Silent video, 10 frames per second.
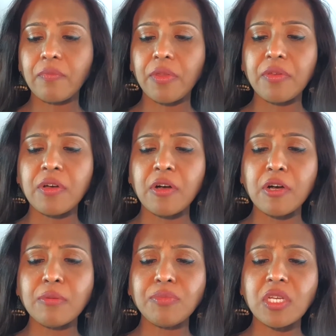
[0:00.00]
the
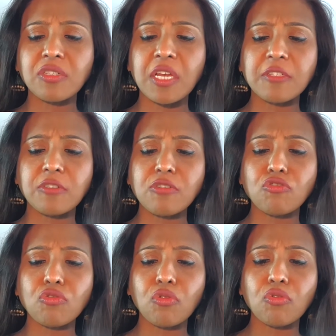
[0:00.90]
herbs are tasting
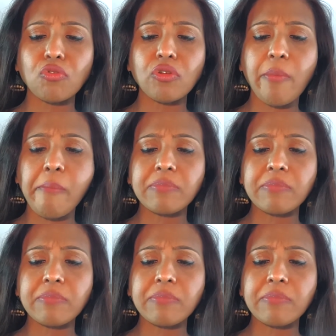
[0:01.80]
so good.